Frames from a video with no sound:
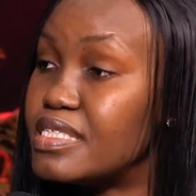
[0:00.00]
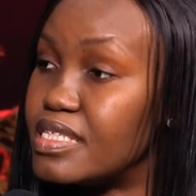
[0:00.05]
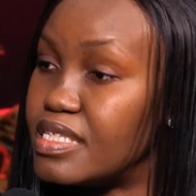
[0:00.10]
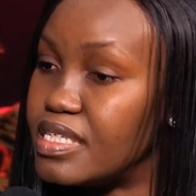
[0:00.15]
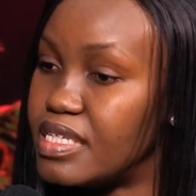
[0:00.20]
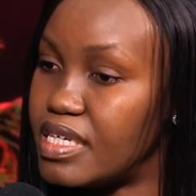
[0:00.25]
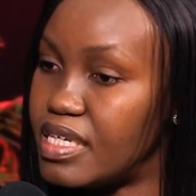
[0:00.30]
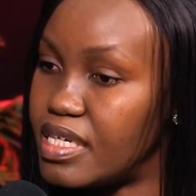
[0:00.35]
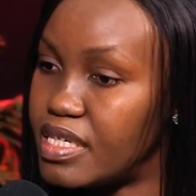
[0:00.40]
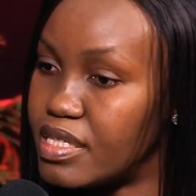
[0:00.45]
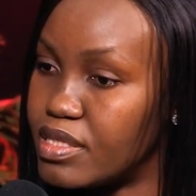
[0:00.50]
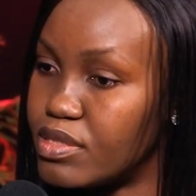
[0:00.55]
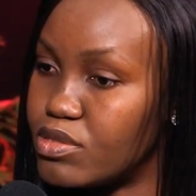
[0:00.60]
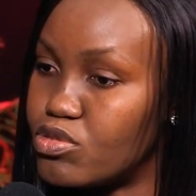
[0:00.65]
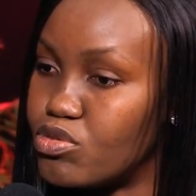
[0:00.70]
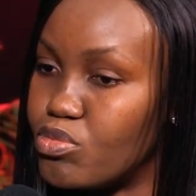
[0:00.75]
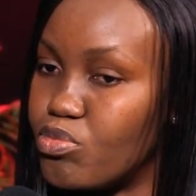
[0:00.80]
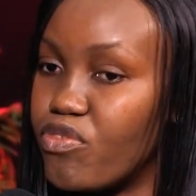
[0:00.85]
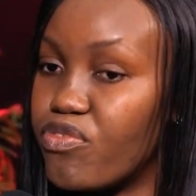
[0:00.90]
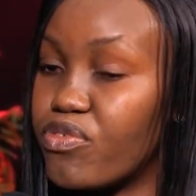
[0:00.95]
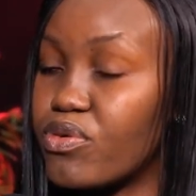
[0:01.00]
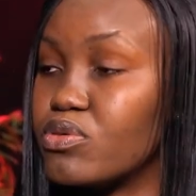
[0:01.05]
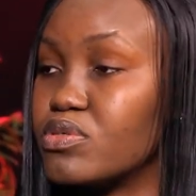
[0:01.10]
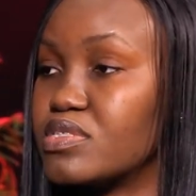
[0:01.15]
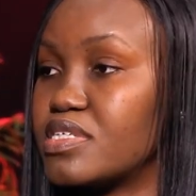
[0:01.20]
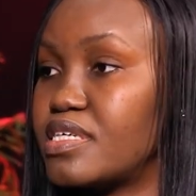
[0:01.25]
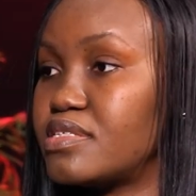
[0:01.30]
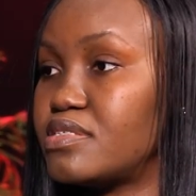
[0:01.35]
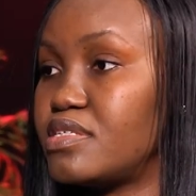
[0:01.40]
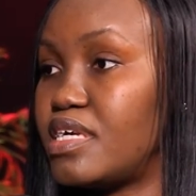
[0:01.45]
the need to move
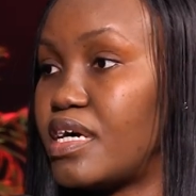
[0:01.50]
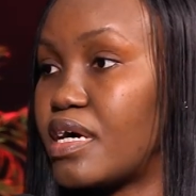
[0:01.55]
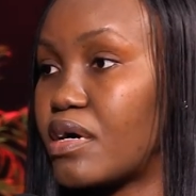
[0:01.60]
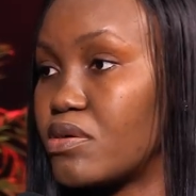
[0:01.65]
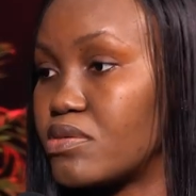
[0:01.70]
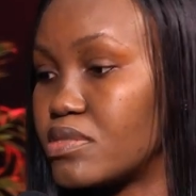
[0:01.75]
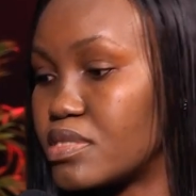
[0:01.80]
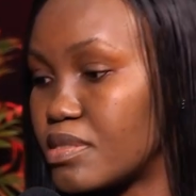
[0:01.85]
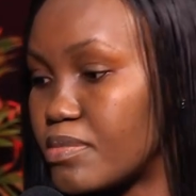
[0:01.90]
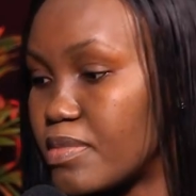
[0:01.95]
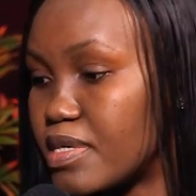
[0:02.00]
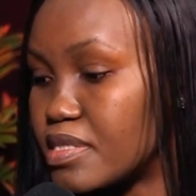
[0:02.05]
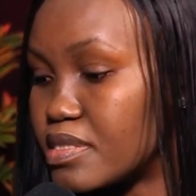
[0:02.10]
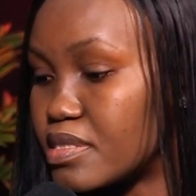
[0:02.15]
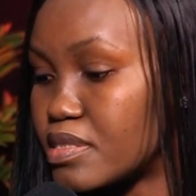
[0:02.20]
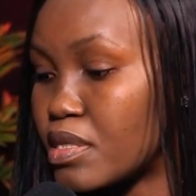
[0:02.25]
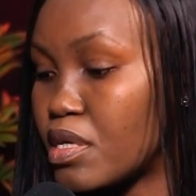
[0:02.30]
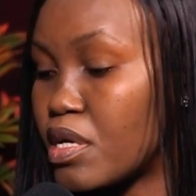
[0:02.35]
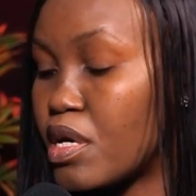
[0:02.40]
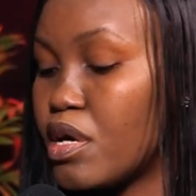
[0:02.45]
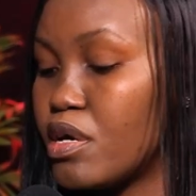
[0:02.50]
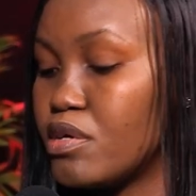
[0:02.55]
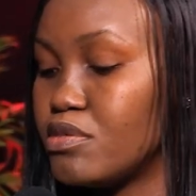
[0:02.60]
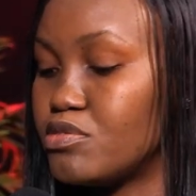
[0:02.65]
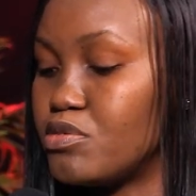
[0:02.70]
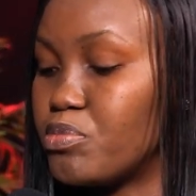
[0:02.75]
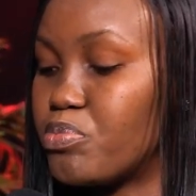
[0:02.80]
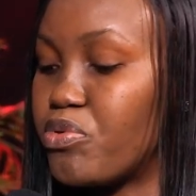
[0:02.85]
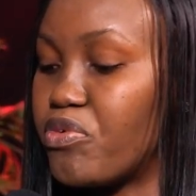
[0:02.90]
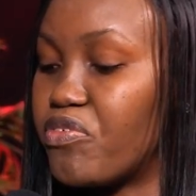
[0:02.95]
closer to their customers,
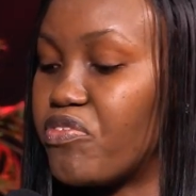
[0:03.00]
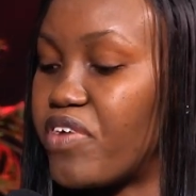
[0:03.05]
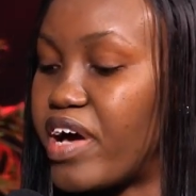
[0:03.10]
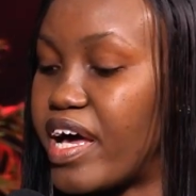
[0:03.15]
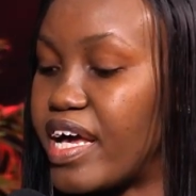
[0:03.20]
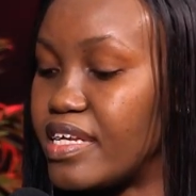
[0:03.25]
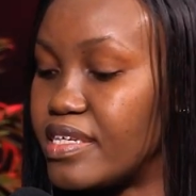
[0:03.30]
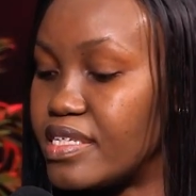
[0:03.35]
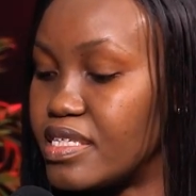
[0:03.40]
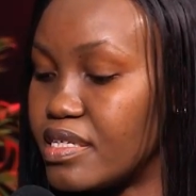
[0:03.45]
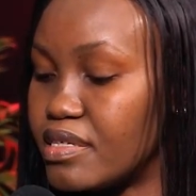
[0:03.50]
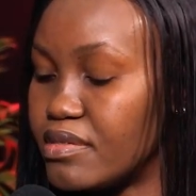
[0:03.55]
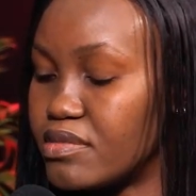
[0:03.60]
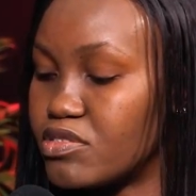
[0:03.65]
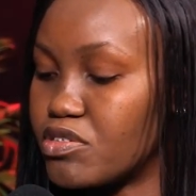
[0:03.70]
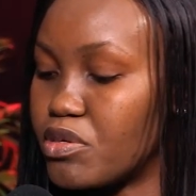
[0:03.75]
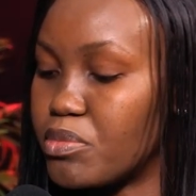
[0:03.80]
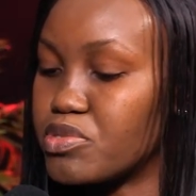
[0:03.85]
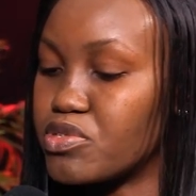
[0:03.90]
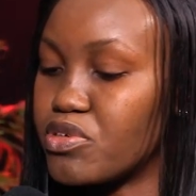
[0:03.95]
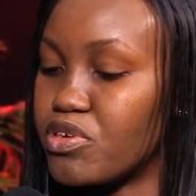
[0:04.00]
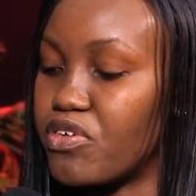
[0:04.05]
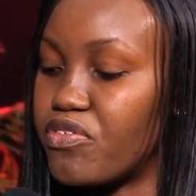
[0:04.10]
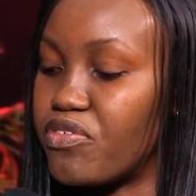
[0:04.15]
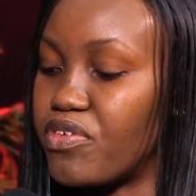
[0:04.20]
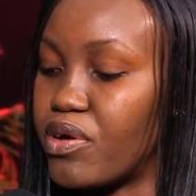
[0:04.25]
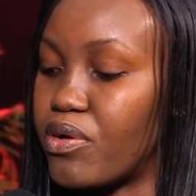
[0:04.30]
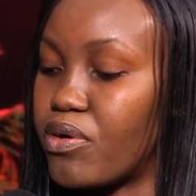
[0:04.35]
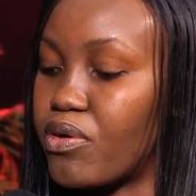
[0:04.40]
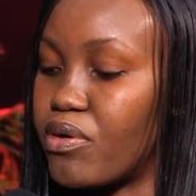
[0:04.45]
to provide some sort
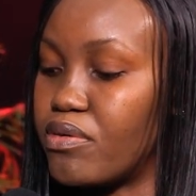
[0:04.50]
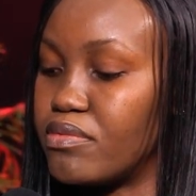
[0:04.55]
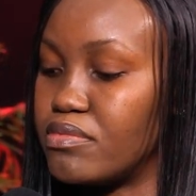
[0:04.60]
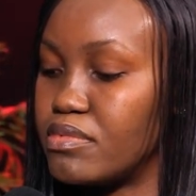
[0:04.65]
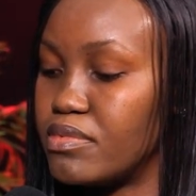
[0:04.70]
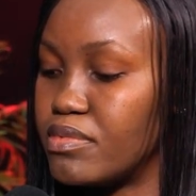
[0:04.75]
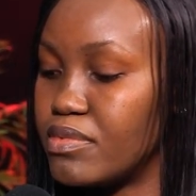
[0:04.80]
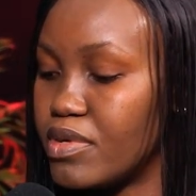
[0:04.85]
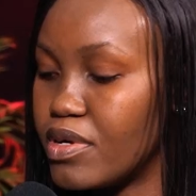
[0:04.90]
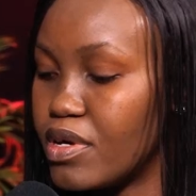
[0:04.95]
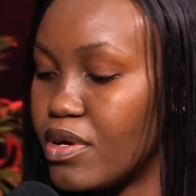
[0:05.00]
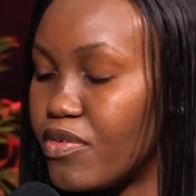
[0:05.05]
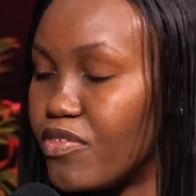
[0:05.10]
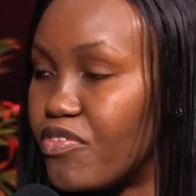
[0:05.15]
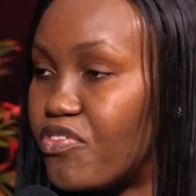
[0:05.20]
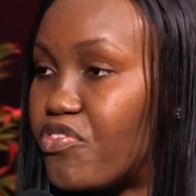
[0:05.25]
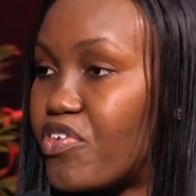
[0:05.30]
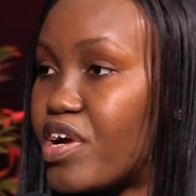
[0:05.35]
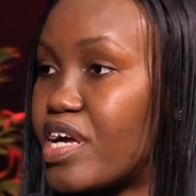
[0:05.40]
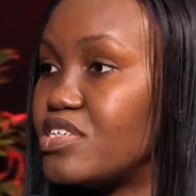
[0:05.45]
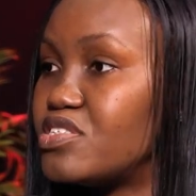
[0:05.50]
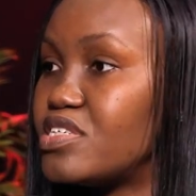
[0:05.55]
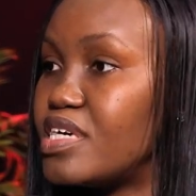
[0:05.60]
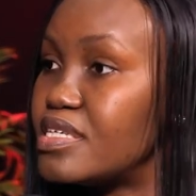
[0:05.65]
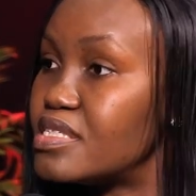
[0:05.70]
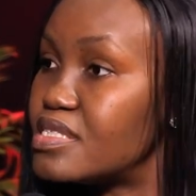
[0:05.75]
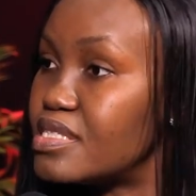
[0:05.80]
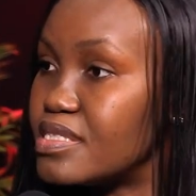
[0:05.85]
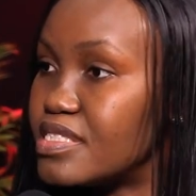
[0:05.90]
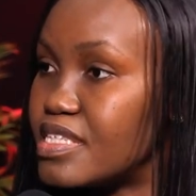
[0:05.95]
of a
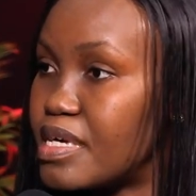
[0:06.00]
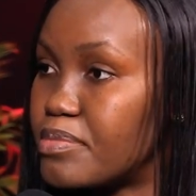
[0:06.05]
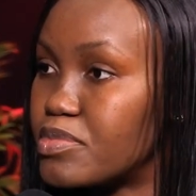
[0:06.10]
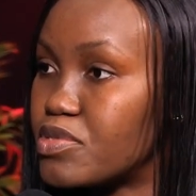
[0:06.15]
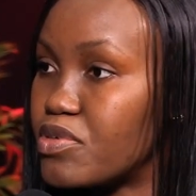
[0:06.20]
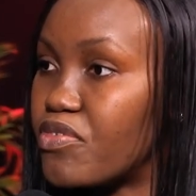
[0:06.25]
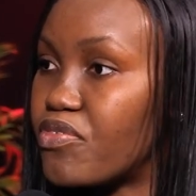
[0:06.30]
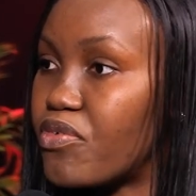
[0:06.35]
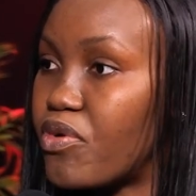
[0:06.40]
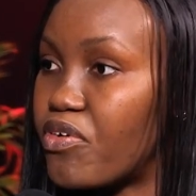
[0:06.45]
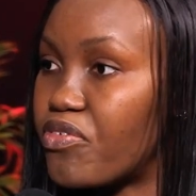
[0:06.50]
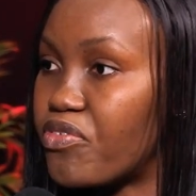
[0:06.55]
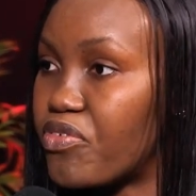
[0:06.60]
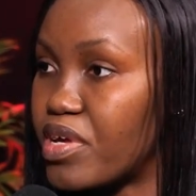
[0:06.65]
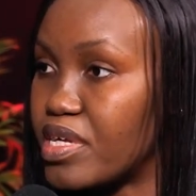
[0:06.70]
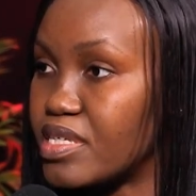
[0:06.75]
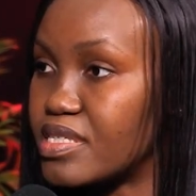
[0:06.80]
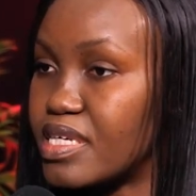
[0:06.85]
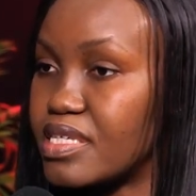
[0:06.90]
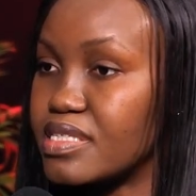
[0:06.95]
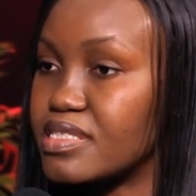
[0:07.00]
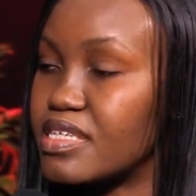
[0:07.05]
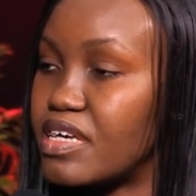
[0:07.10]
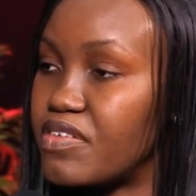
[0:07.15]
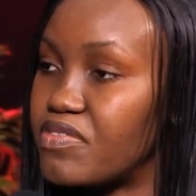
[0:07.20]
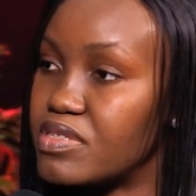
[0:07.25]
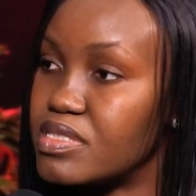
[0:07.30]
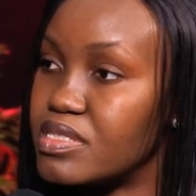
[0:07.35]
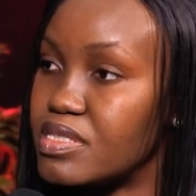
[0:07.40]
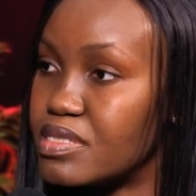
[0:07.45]
convergence in terms of offerings and
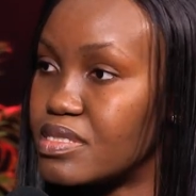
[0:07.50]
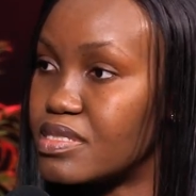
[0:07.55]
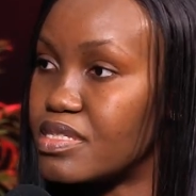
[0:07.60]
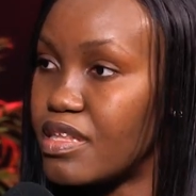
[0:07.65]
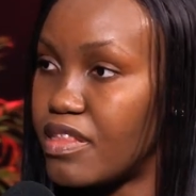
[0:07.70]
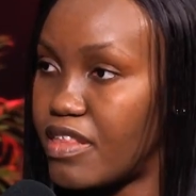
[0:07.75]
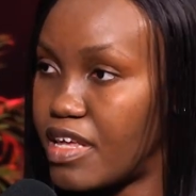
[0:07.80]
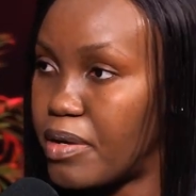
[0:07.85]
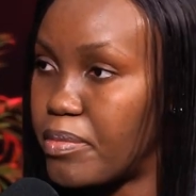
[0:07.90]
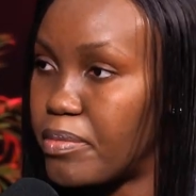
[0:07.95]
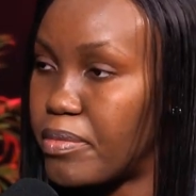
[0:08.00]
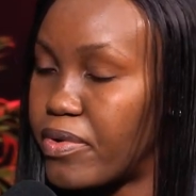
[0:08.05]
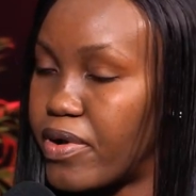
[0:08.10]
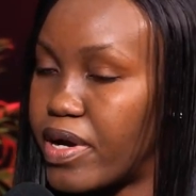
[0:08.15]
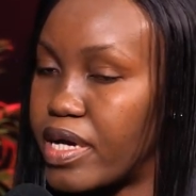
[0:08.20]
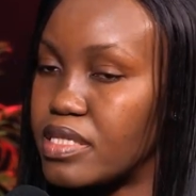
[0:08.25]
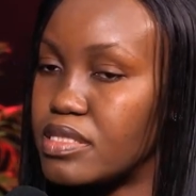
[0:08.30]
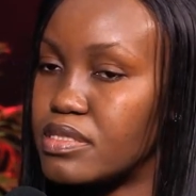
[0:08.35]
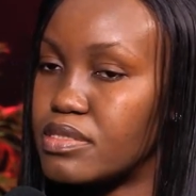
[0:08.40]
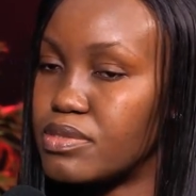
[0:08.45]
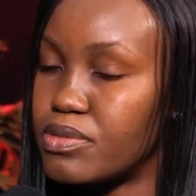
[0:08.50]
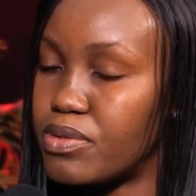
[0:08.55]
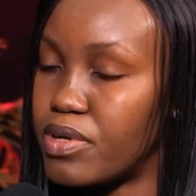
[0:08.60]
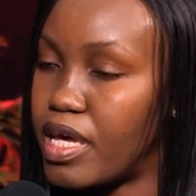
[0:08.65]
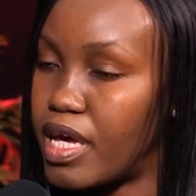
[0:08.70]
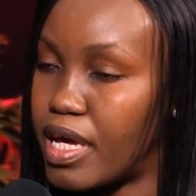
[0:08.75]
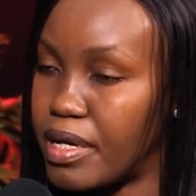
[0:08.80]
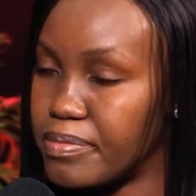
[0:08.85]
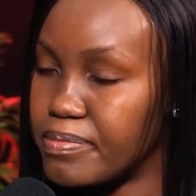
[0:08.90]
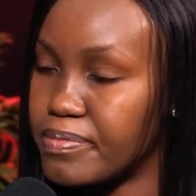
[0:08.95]
services to them, right? So,
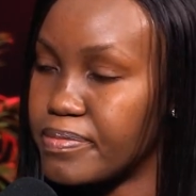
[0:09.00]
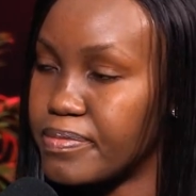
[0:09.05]
yeah.